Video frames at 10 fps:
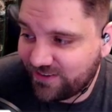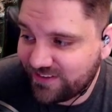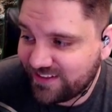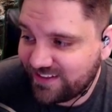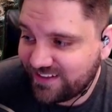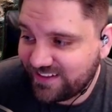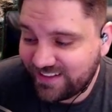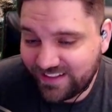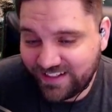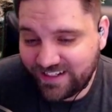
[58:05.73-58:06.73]
tile
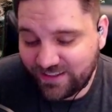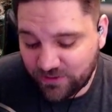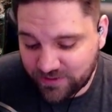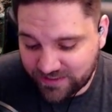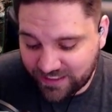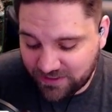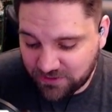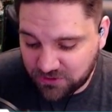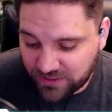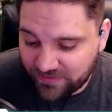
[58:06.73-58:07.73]
and it looks like
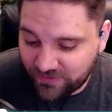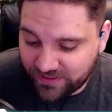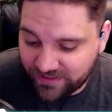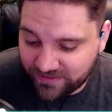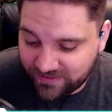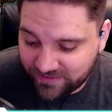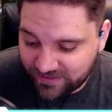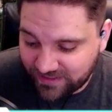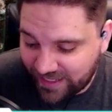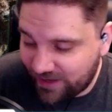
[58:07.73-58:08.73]
you're traveling
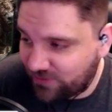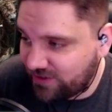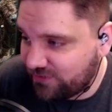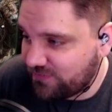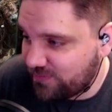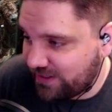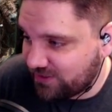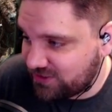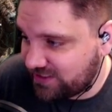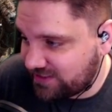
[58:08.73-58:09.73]
out of the
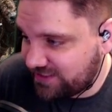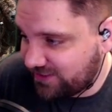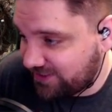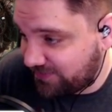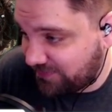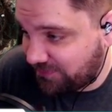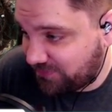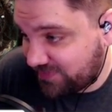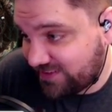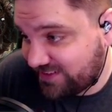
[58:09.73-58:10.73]
male genitalia.
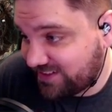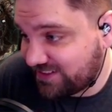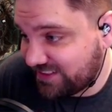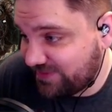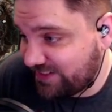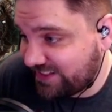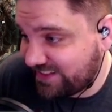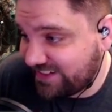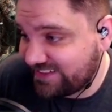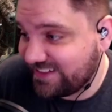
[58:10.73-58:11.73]
Nice. I'll just leave it
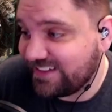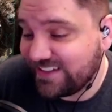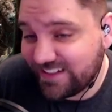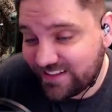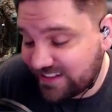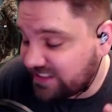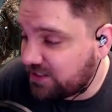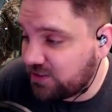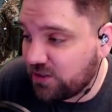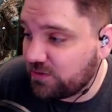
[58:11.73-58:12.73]
at that. Cool. That's
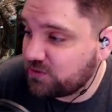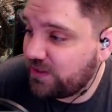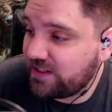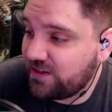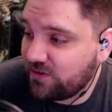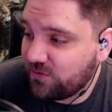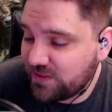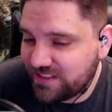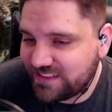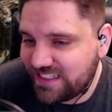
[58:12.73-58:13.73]
how you know which way to go.
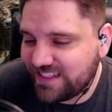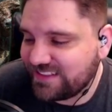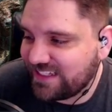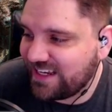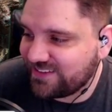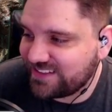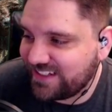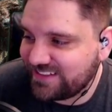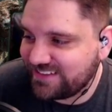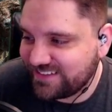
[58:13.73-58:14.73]
When you see that tile
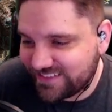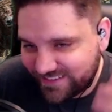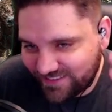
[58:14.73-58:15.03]
set,